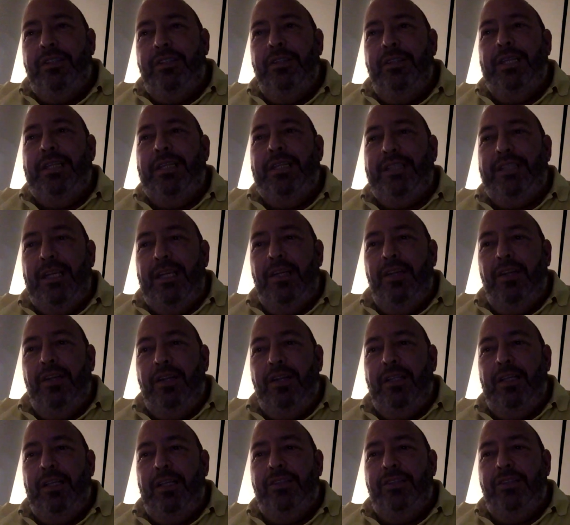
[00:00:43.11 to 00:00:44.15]
They sell a lot
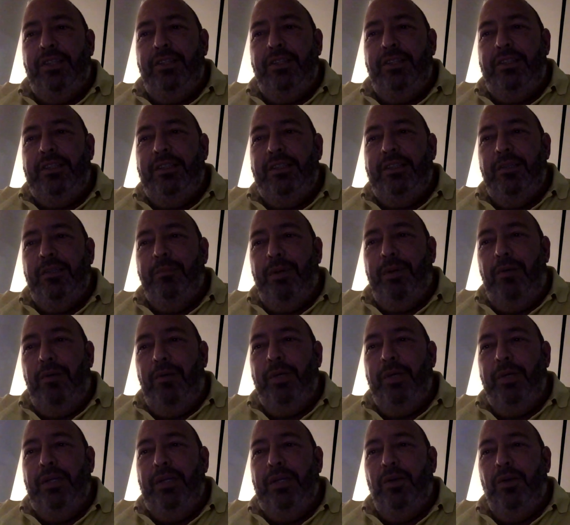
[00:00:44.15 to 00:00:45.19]
of those shirts in
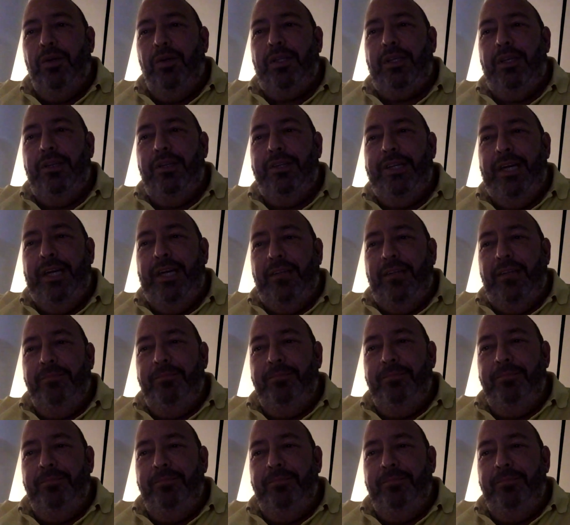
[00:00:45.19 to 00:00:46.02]
Zimbabwe and North Korea.